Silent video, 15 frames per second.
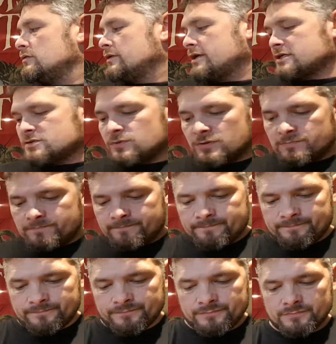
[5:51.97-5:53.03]
next one,
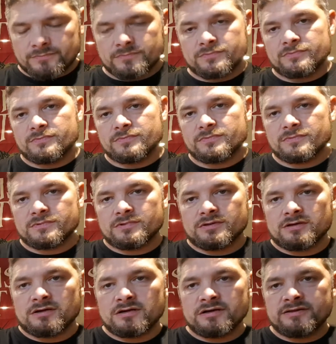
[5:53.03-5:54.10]

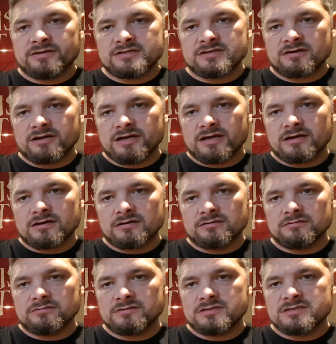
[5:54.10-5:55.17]
Eye of the Tiger.
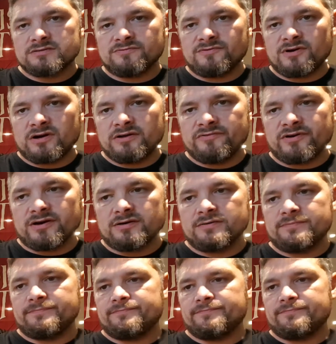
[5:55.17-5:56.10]
Survivor.